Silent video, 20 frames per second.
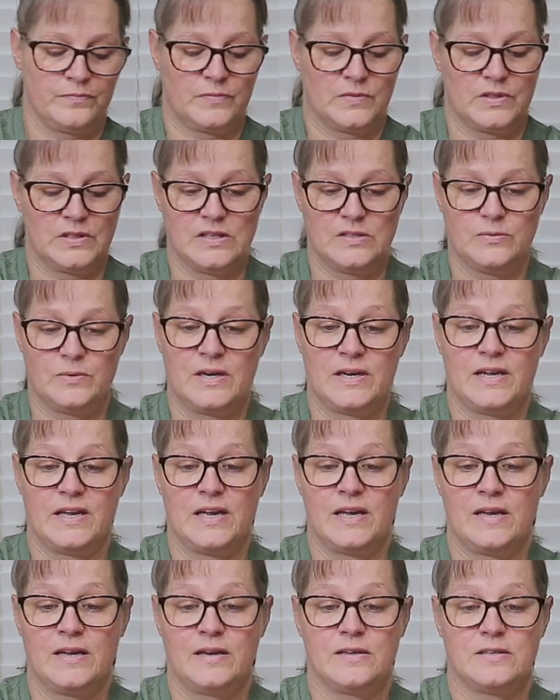This one
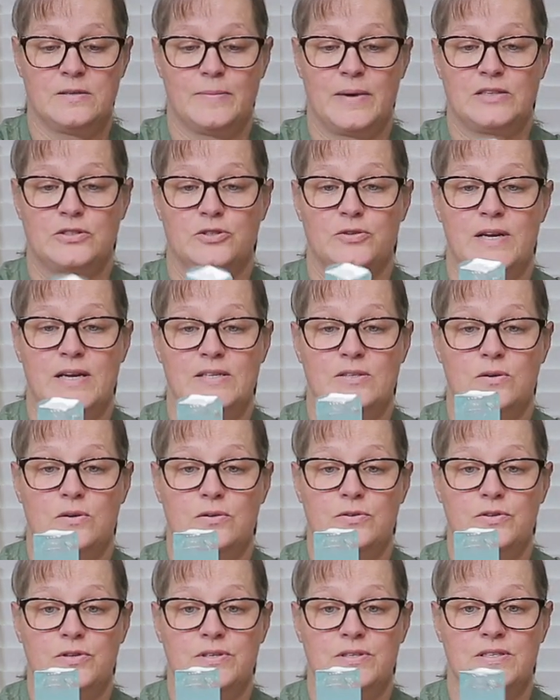again, it's about two days
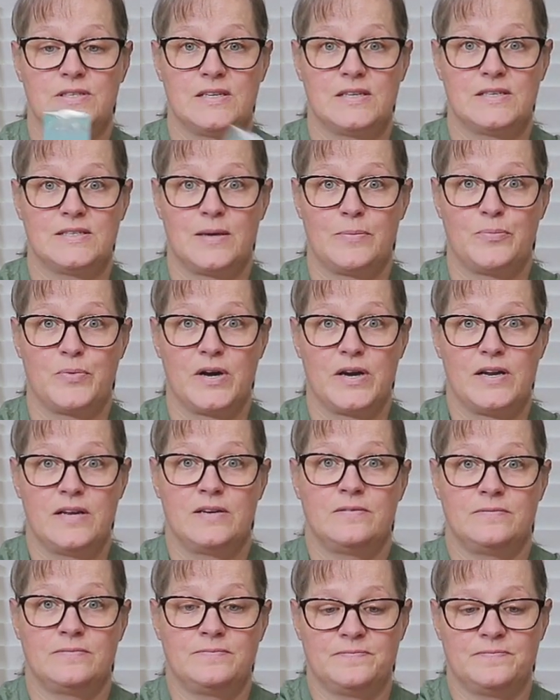old. You can see it separated.